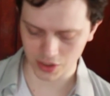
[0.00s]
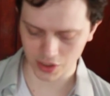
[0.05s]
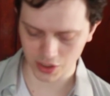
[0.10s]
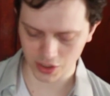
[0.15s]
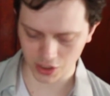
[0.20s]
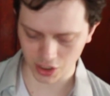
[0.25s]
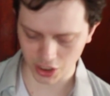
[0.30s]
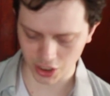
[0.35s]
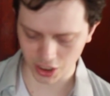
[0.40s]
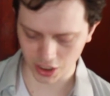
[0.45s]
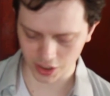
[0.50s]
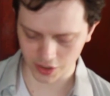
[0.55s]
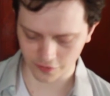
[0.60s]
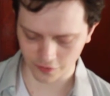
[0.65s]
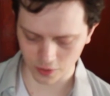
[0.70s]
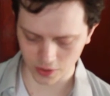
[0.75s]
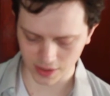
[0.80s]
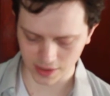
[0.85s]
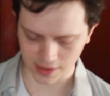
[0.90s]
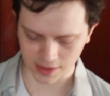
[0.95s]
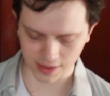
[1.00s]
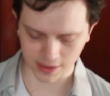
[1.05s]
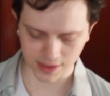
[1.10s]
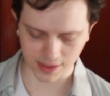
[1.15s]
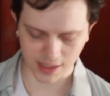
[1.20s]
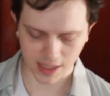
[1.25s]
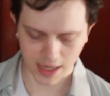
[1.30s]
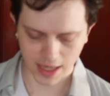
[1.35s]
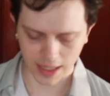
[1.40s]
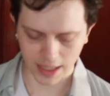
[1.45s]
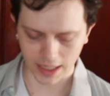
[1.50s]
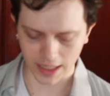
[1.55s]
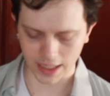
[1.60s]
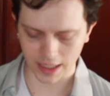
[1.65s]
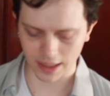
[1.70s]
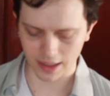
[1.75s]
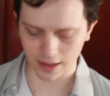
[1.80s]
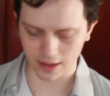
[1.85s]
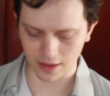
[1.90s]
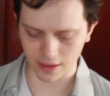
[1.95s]
such as, for instance,
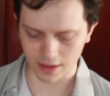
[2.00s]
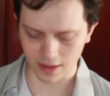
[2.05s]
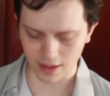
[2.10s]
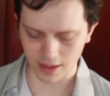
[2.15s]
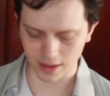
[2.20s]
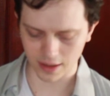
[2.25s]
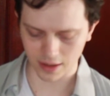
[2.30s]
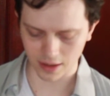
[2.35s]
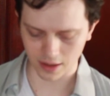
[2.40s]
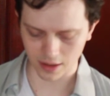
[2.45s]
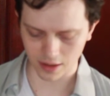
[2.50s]
in the